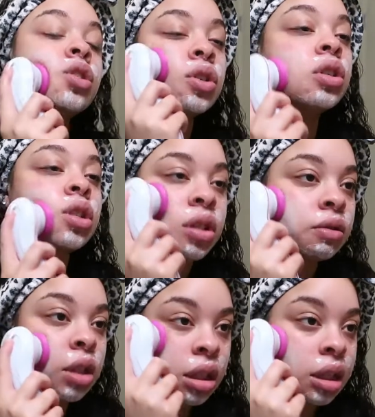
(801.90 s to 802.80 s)
your stuff
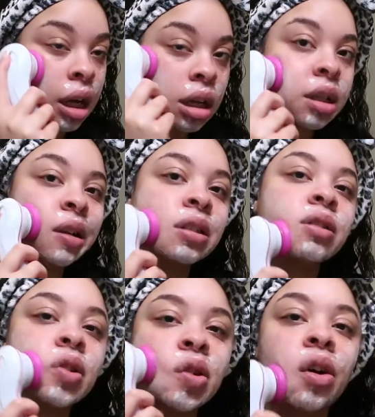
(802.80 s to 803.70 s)
stays sanitized
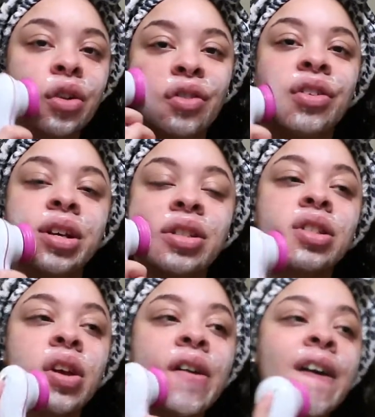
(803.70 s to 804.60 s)
because it's on your face.